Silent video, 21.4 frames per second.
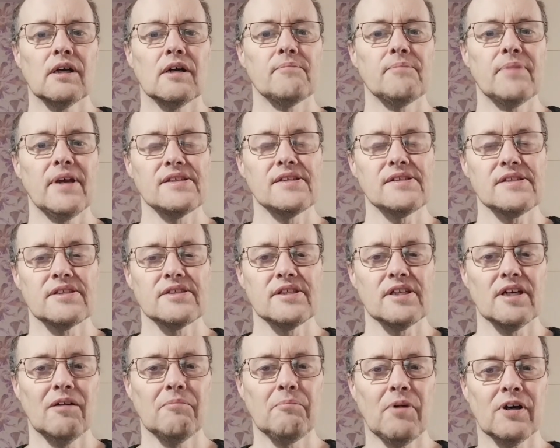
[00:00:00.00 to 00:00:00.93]
Peace and
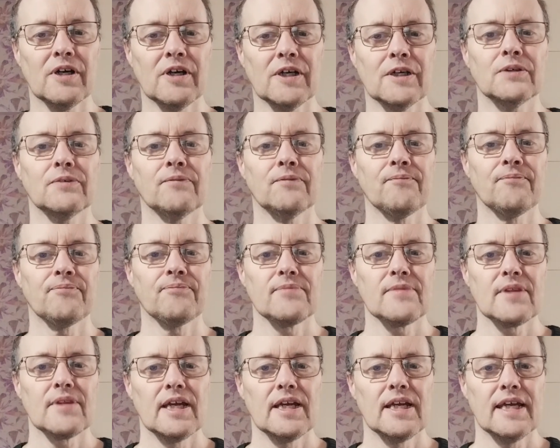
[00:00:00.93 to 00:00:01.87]
Turmoil
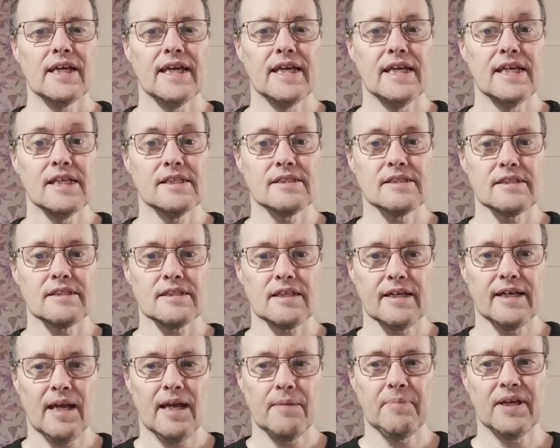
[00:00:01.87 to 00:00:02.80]
is
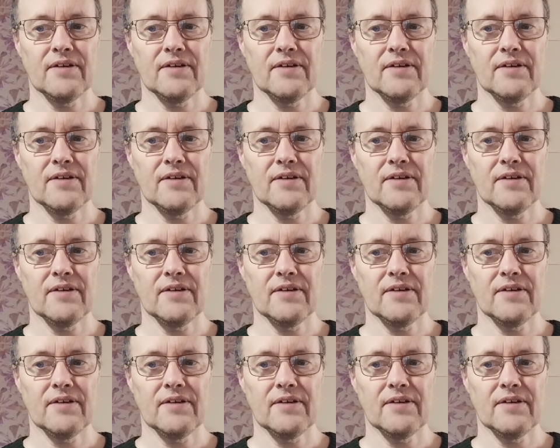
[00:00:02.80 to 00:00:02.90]
an epic